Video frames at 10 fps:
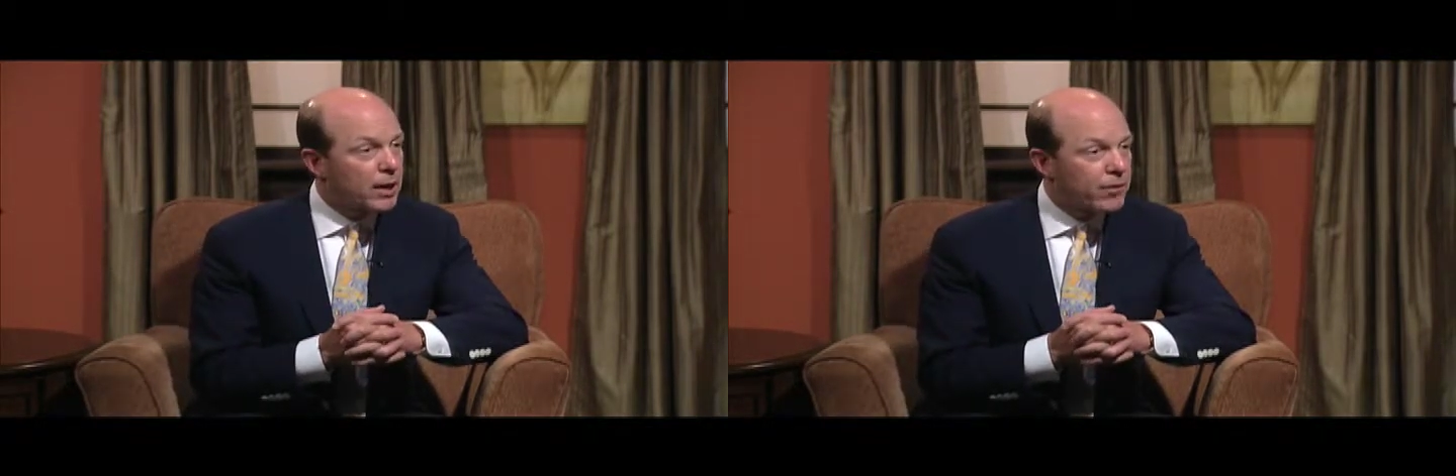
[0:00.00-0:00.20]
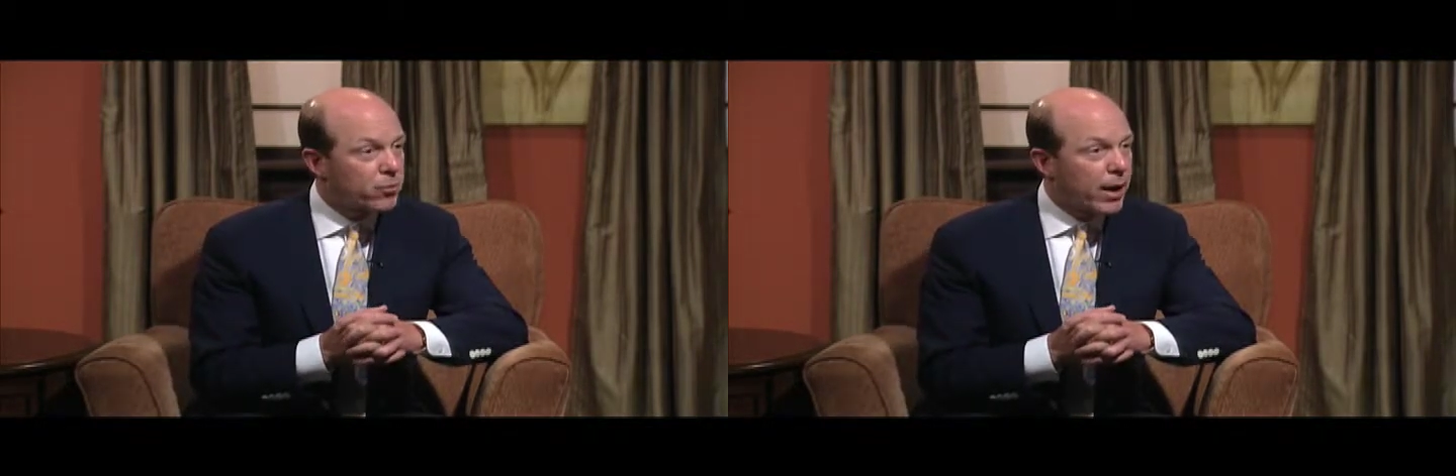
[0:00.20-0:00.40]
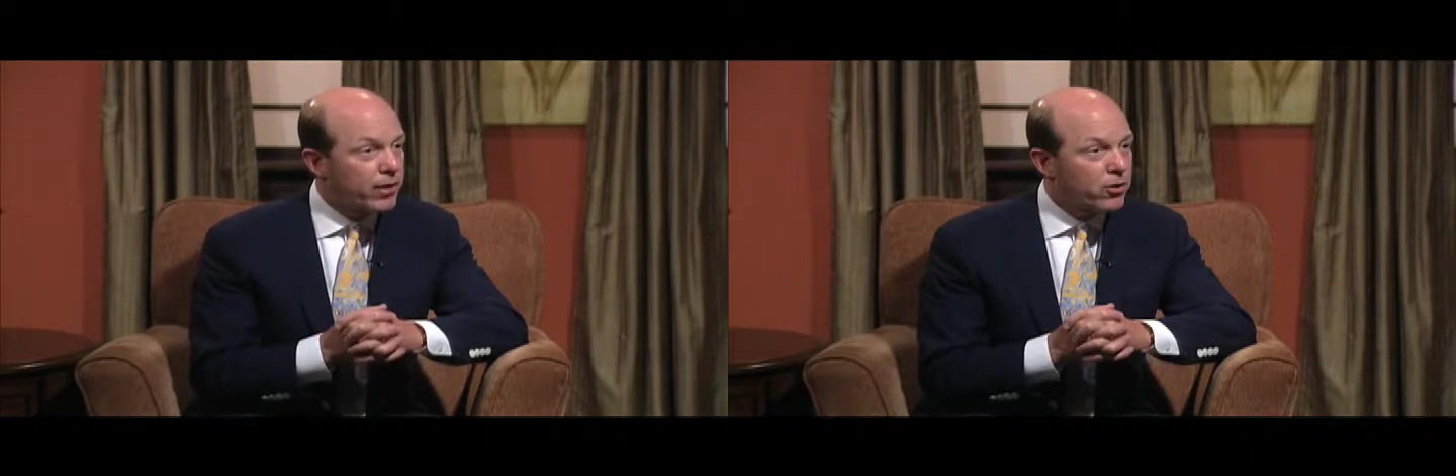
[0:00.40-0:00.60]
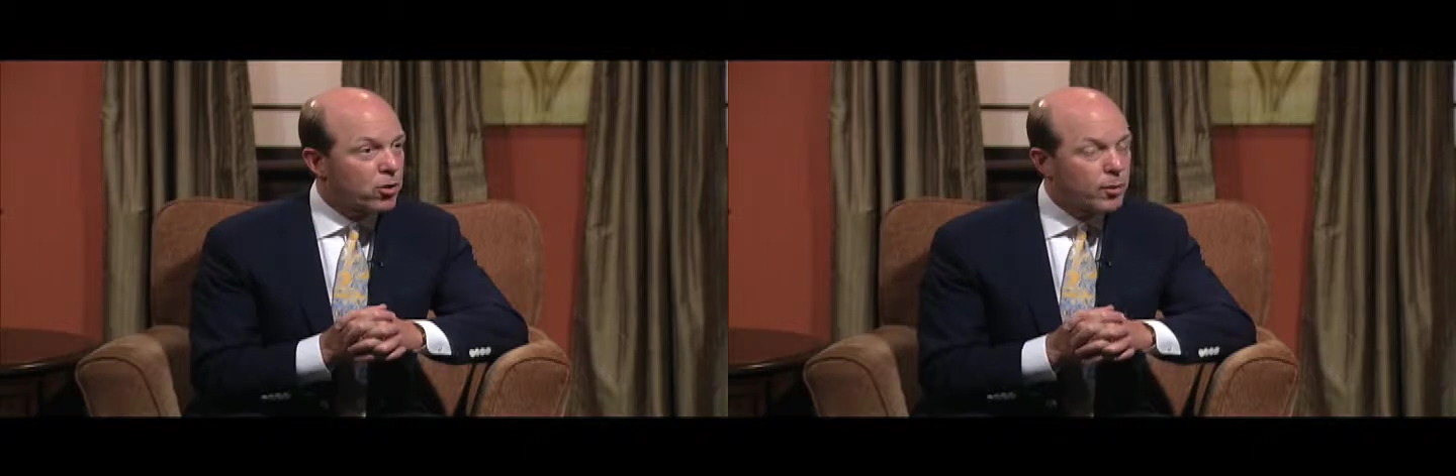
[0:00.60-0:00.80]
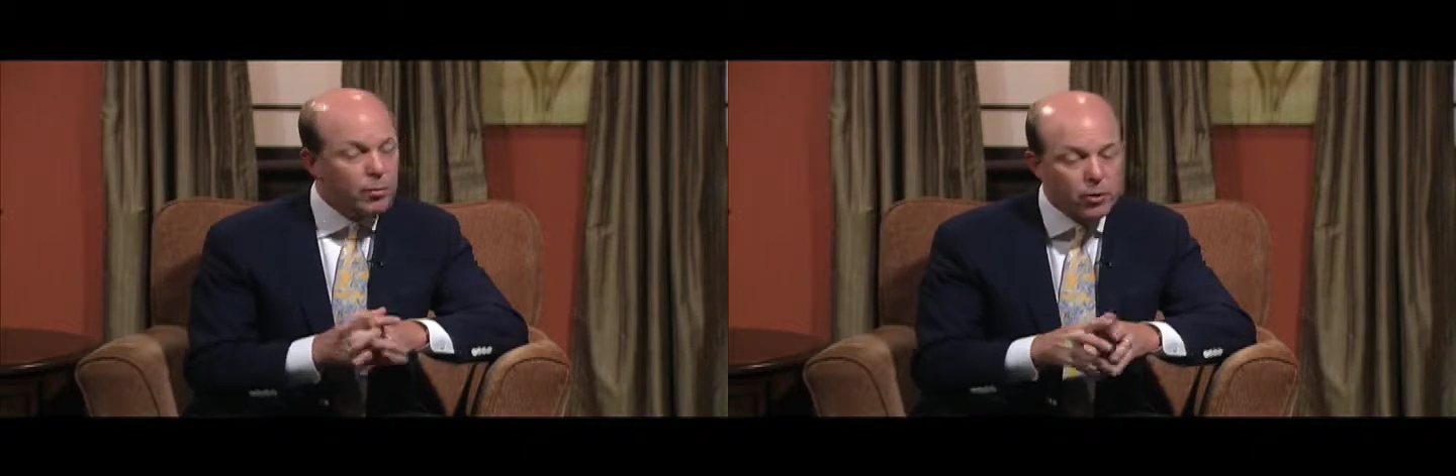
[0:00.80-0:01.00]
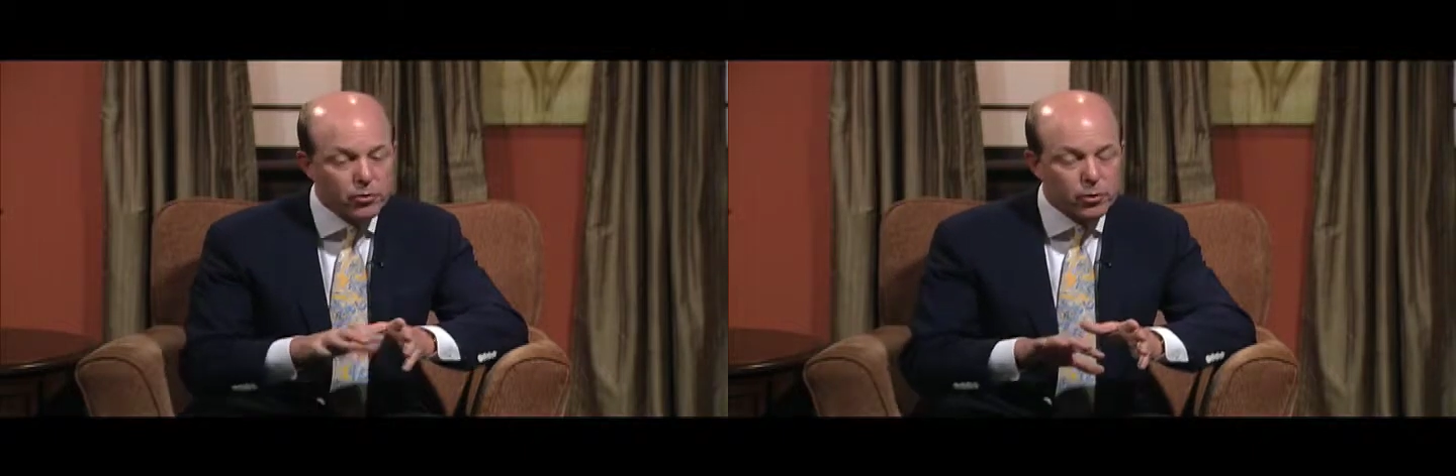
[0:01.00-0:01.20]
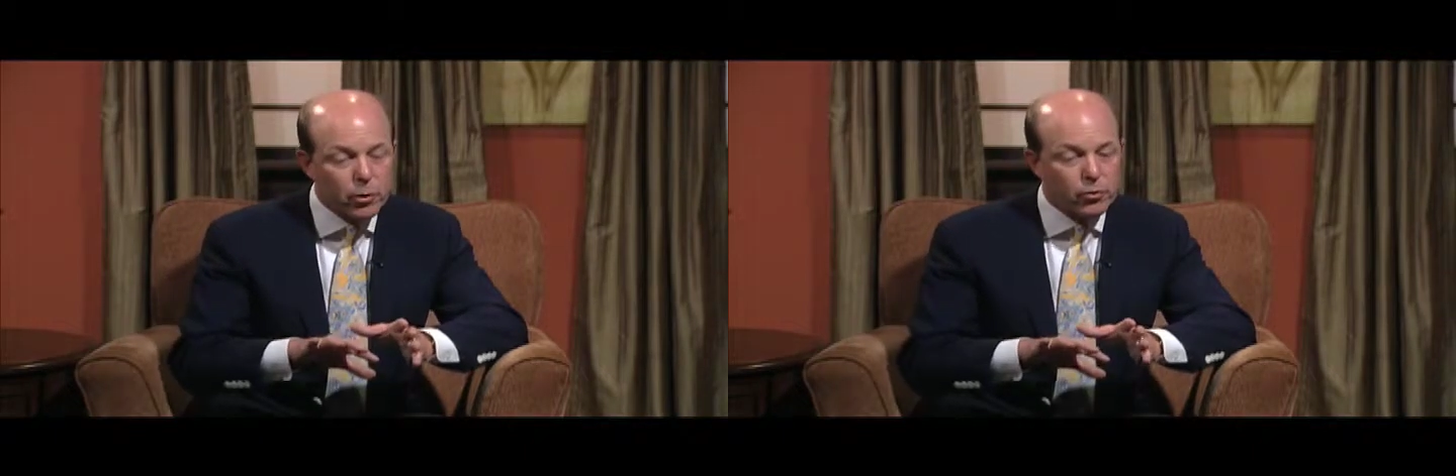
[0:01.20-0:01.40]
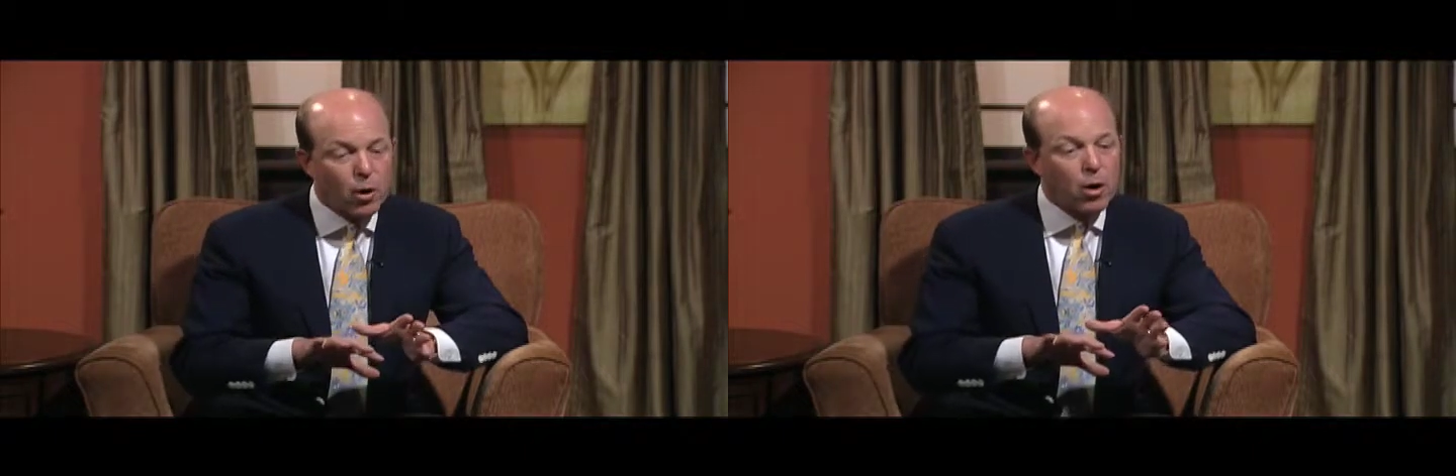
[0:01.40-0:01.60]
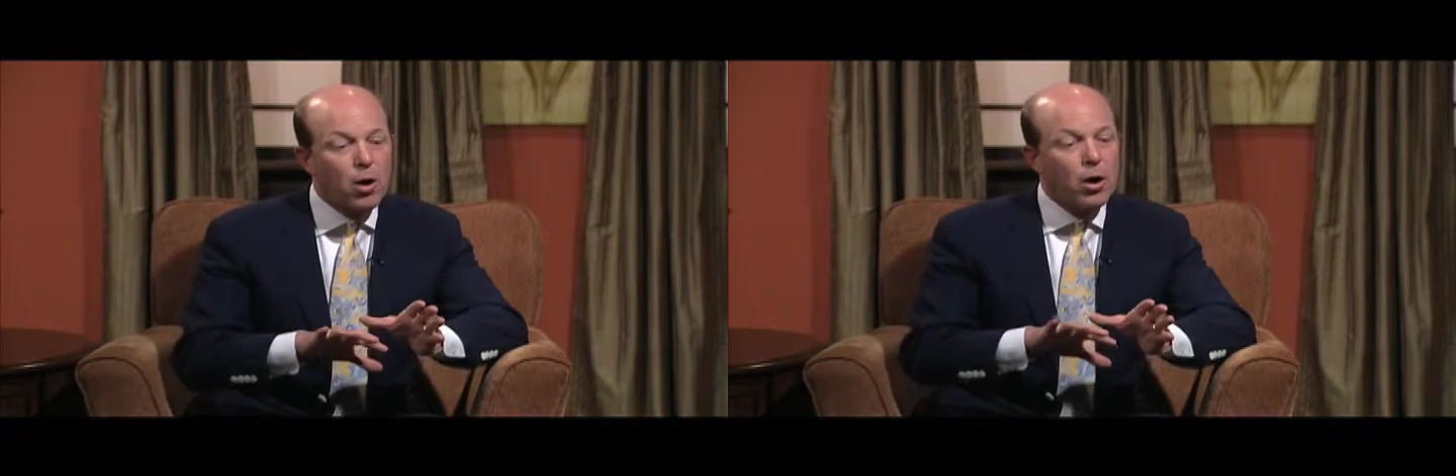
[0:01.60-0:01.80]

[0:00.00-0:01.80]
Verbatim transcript: if it's bacterial, but most of those are